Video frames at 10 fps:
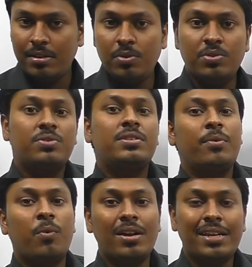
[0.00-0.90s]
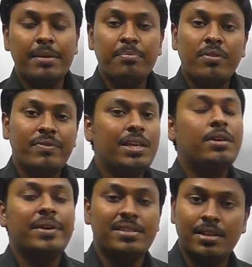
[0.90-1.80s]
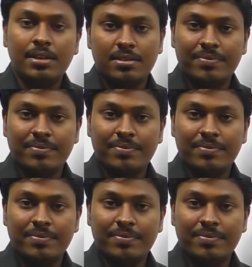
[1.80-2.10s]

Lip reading: you should say what type of equation it is,